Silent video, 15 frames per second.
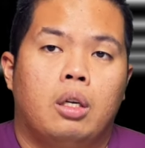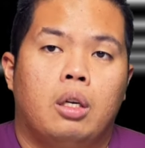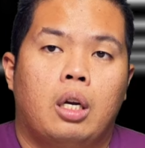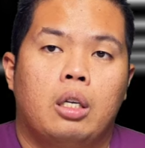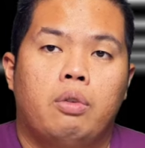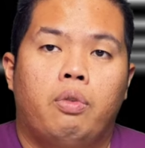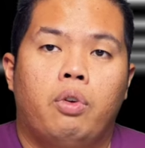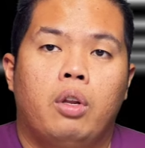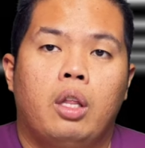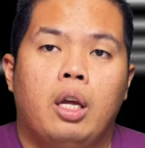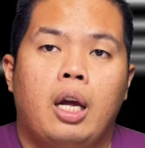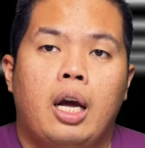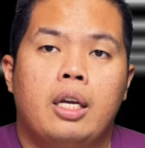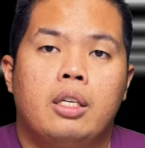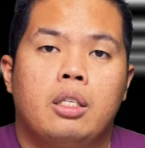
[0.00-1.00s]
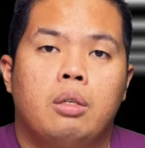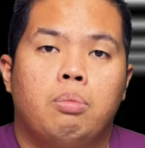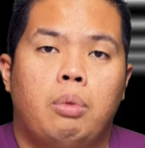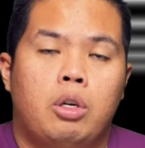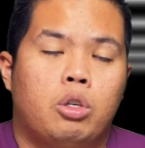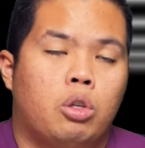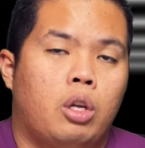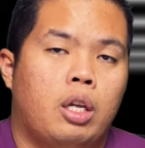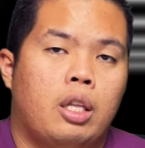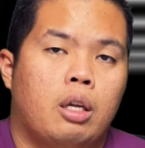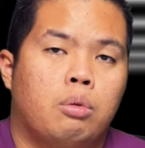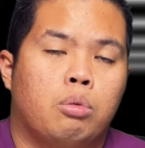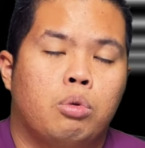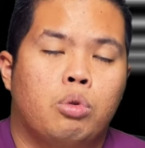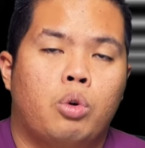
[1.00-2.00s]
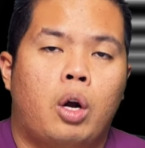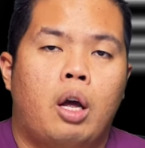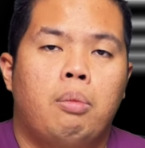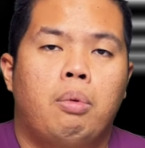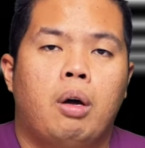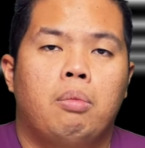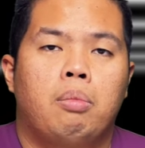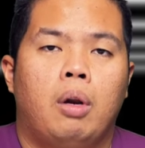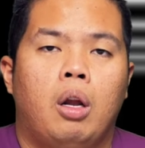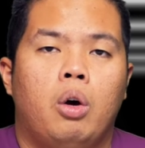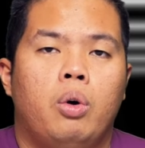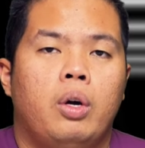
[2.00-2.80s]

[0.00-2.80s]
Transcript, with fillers: That's it for today, guys. Make sure to hit that subscribe button below,